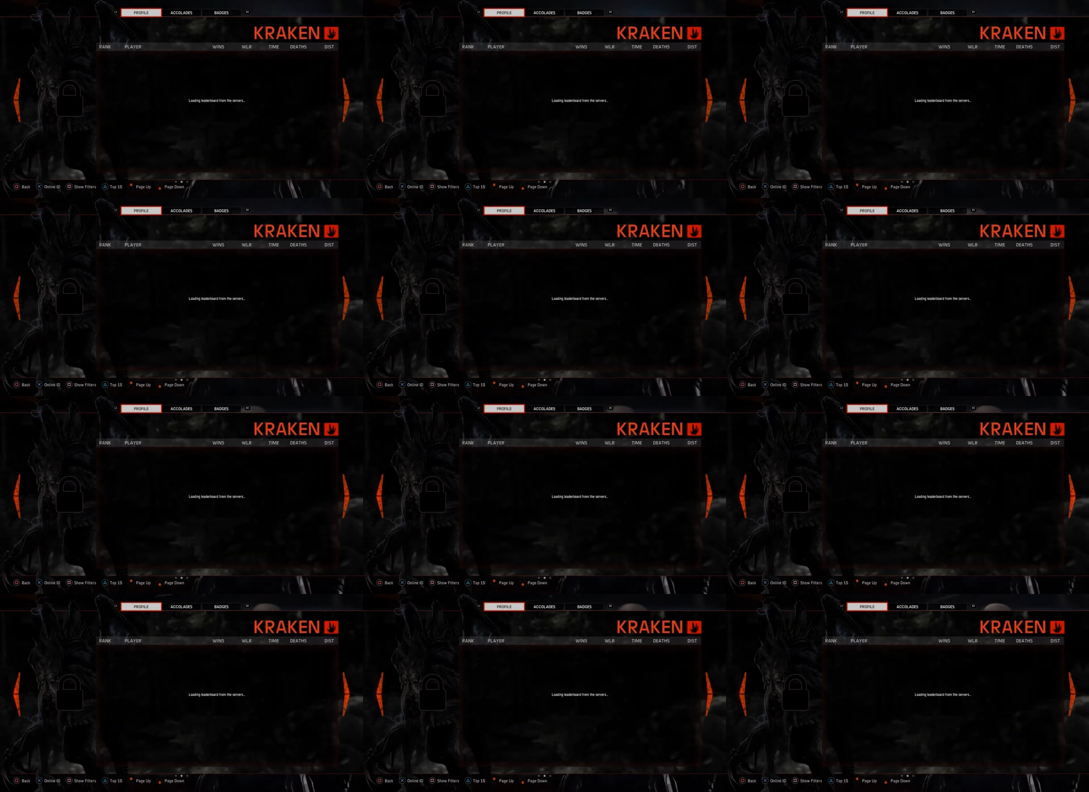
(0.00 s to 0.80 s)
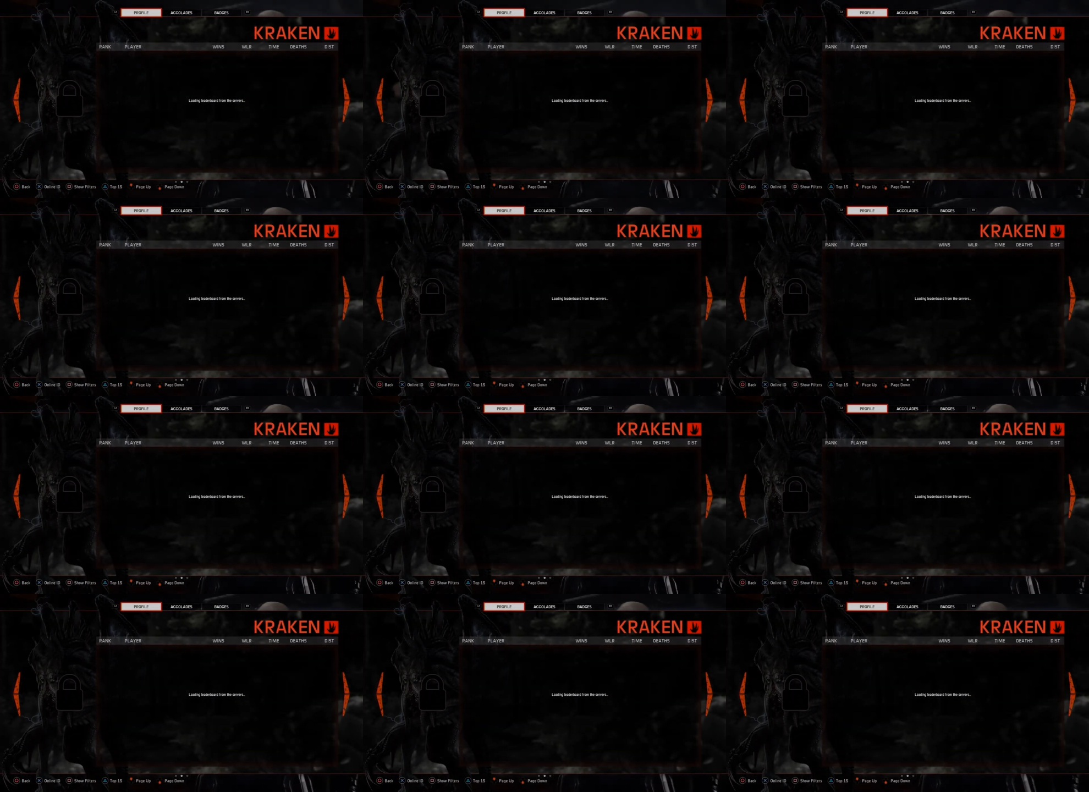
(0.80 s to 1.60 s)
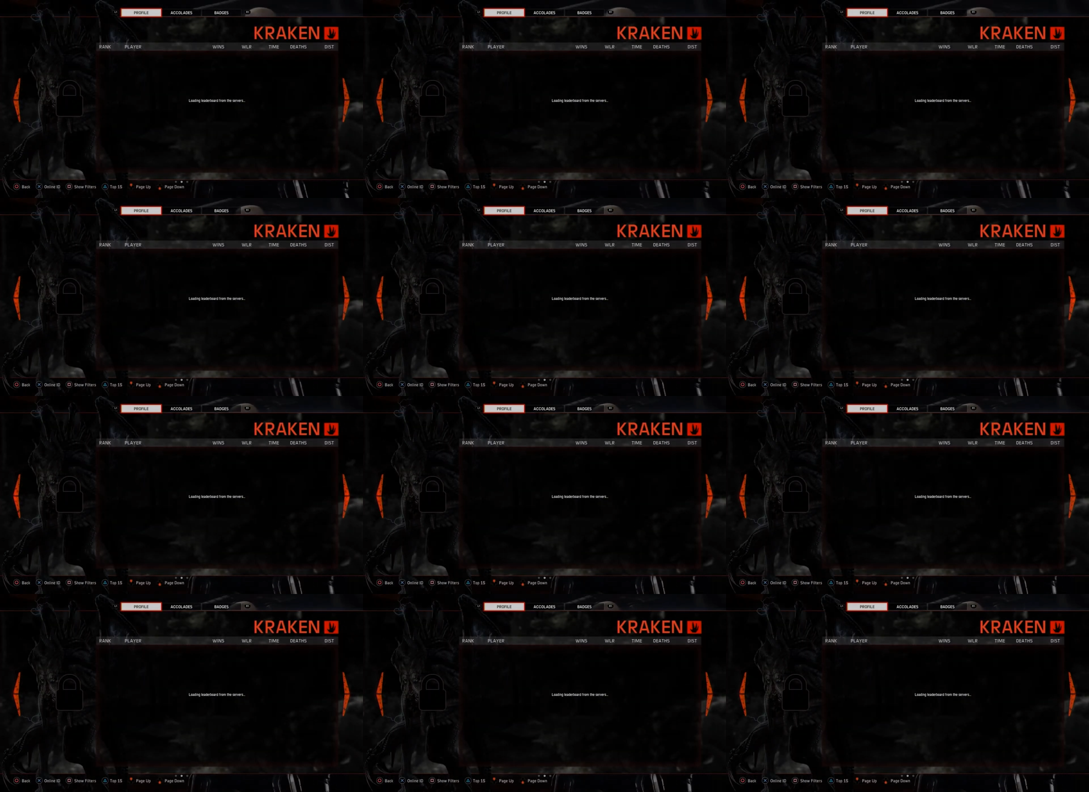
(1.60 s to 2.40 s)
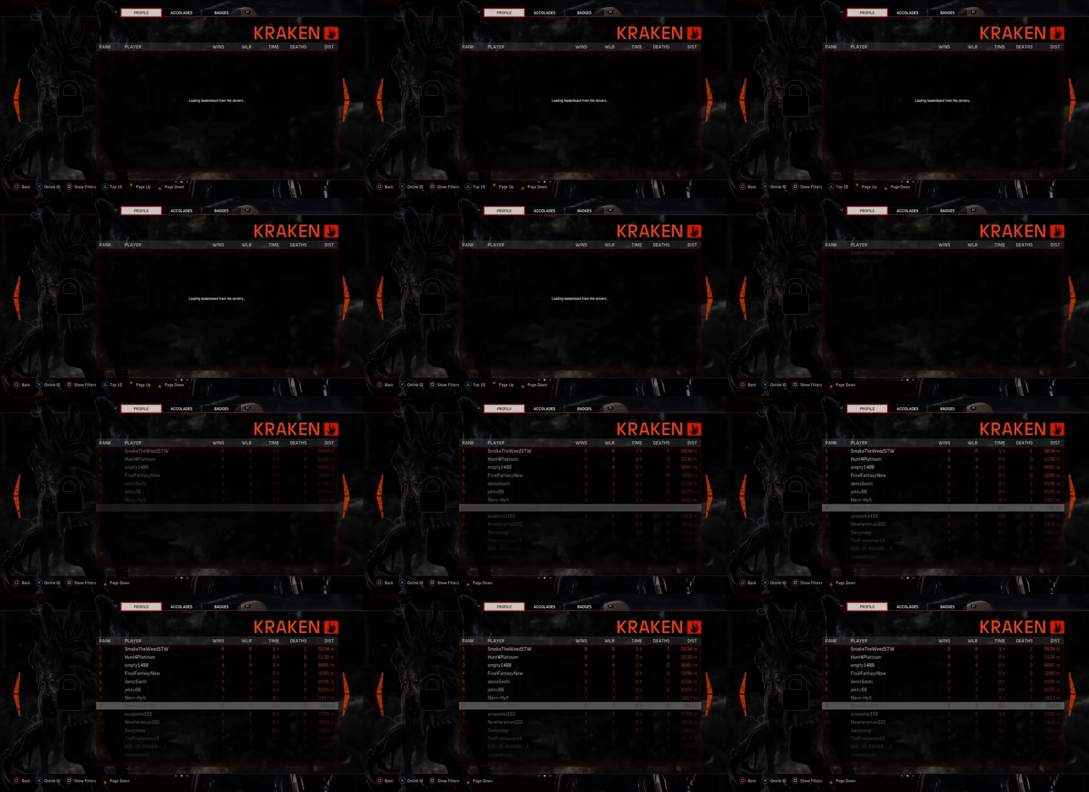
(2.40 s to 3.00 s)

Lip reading: No face is visible, so there are no lips to read.